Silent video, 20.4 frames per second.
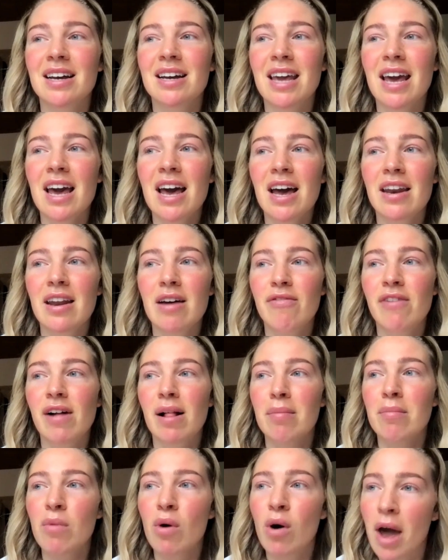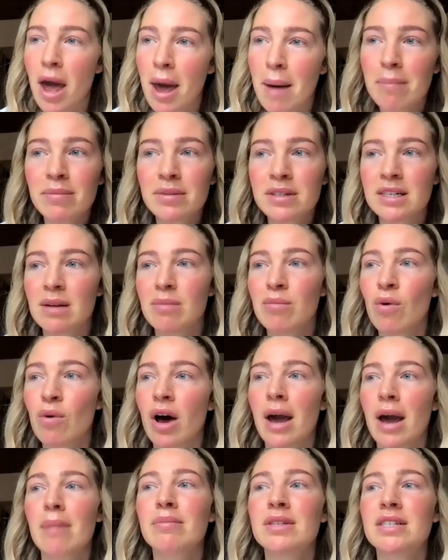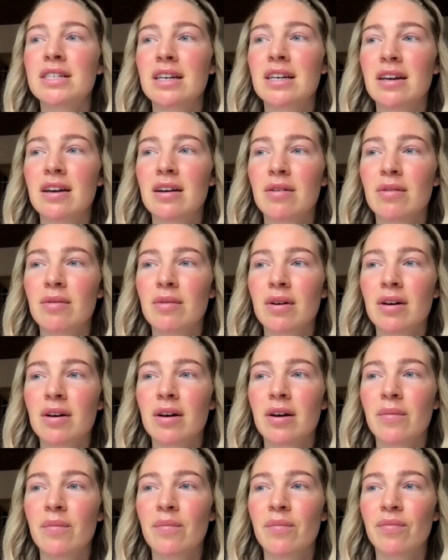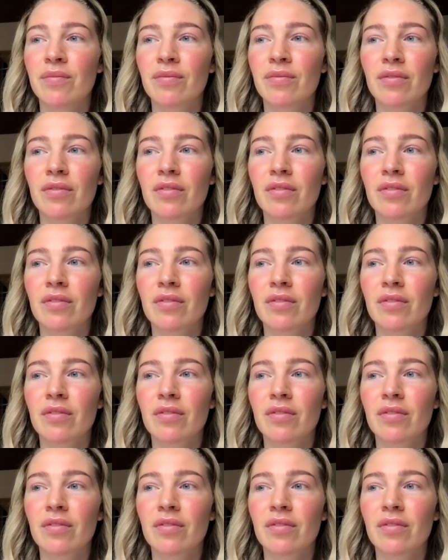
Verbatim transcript: yeah, and I felt more empty and more empty. Um,